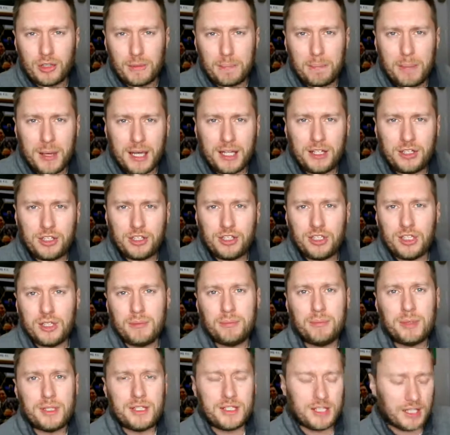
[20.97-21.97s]
on the pitch
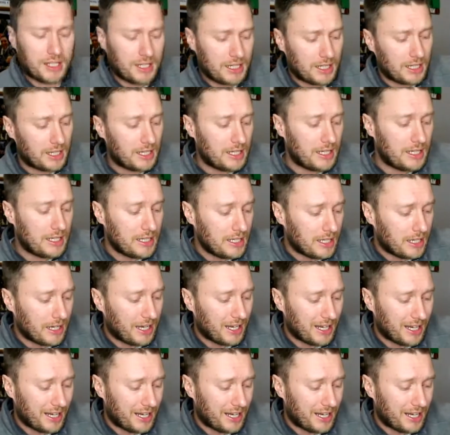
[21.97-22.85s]
particularly.